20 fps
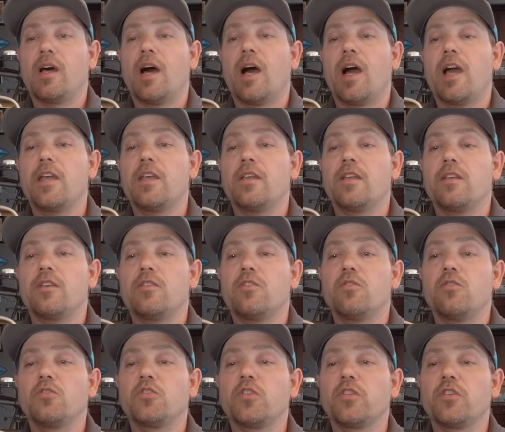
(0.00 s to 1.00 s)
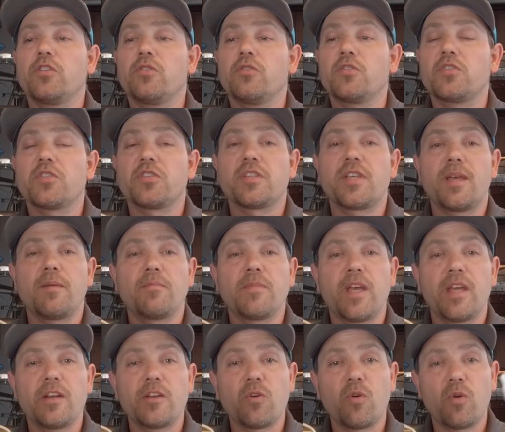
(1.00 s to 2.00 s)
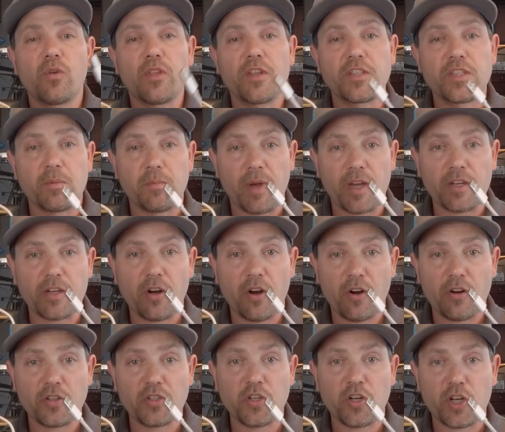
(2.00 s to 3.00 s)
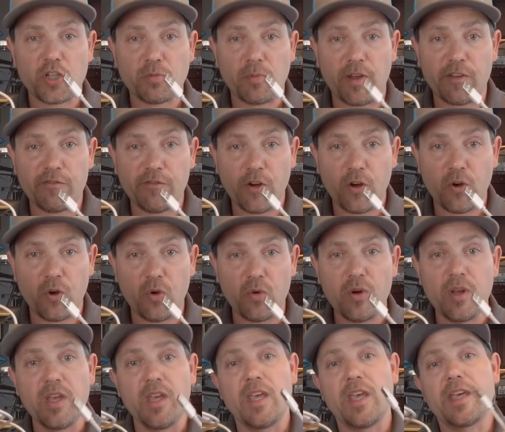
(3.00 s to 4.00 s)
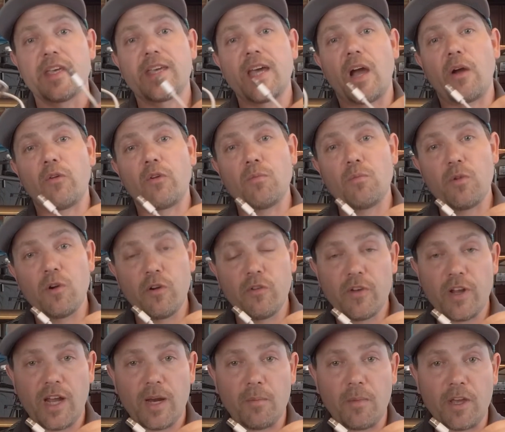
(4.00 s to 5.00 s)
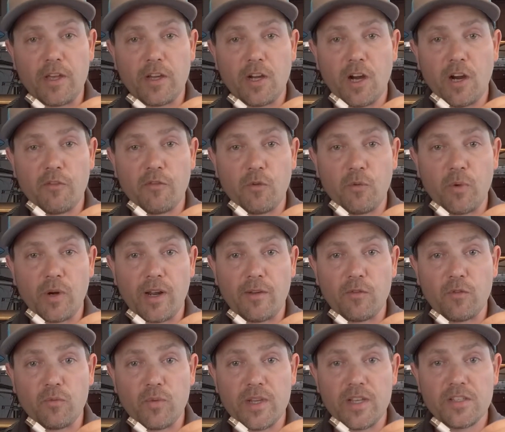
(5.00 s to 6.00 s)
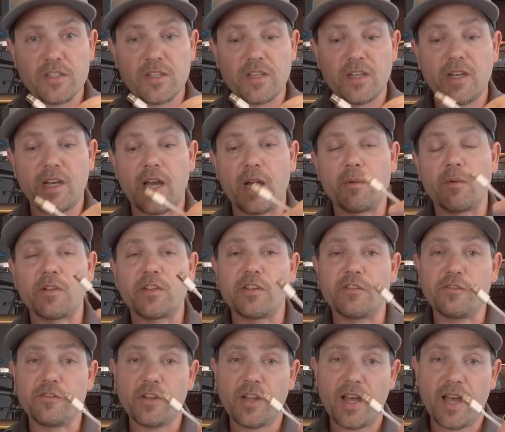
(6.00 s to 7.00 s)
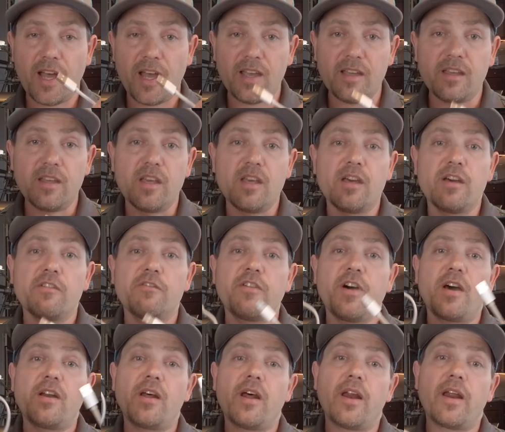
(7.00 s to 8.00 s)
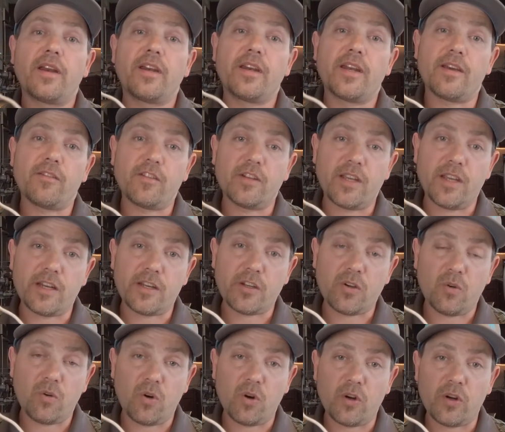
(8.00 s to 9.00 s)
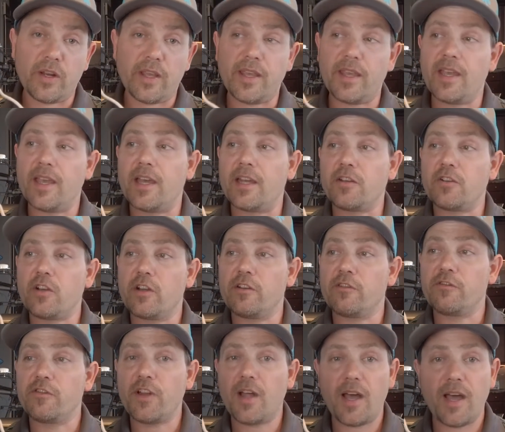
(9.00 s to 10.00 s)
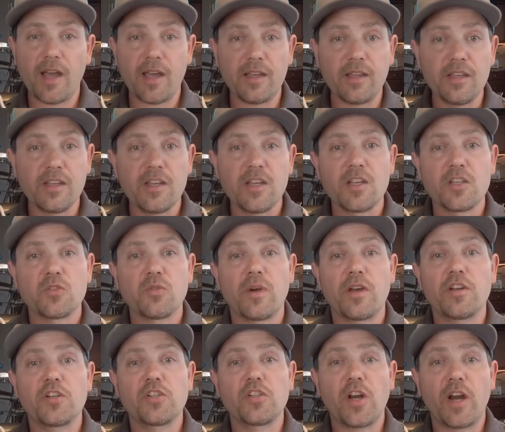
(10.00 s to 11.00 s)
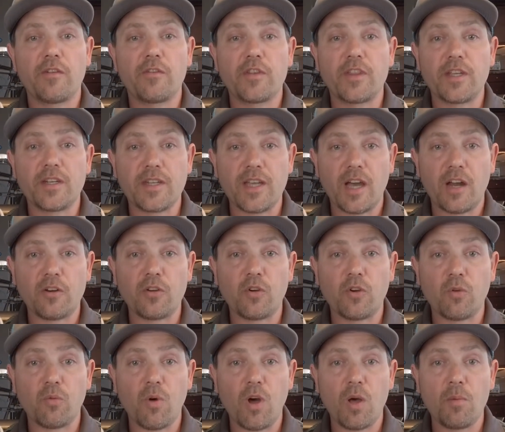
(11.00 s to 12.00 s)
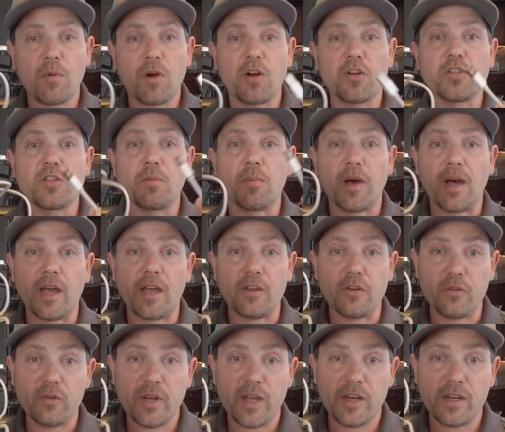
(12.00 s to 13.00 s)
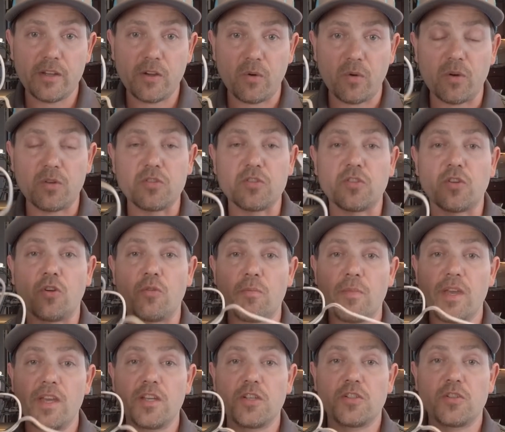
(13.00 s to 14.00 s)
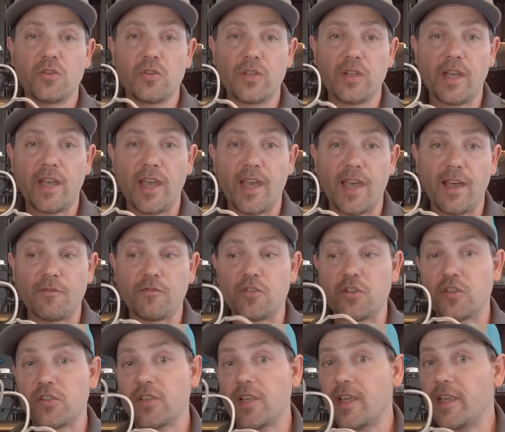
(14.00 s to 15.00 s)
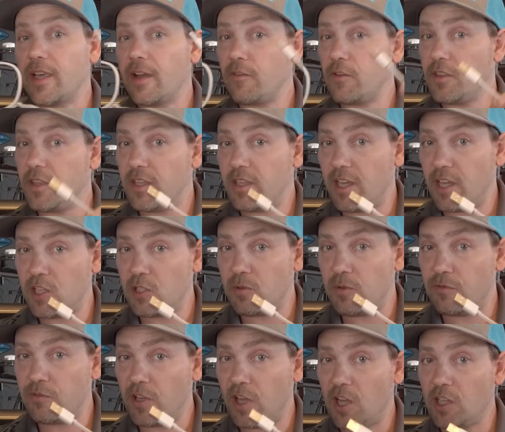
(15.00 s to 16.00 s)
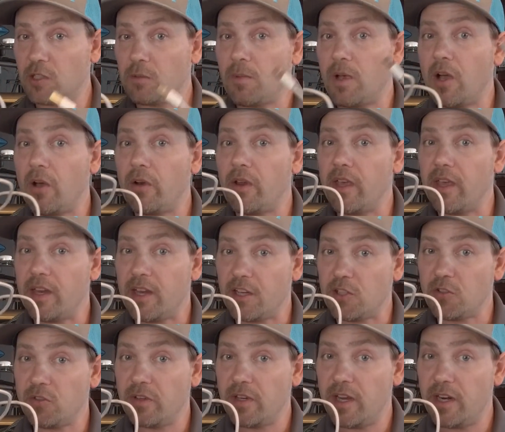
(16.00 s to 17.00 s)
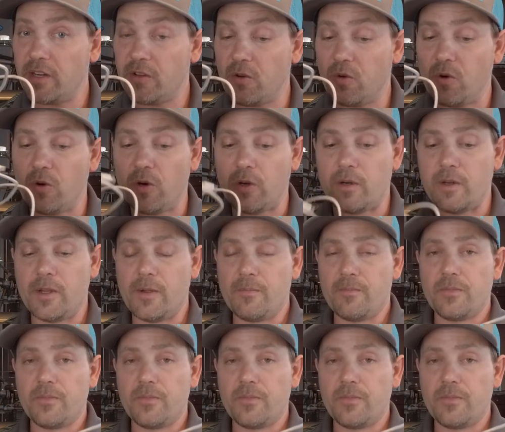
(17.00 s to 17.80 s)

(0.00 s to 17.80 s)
I usually use the same data cord that's in my car to charge my phone. It got removed out of my car for whatever reason. I went to fly, found out I didn't have a data cord and couldn't fly, so I had to shut everything down and go to Walmart to buy a new data cord. So make sure you have, just like everything else we've talked about, an extra data cord.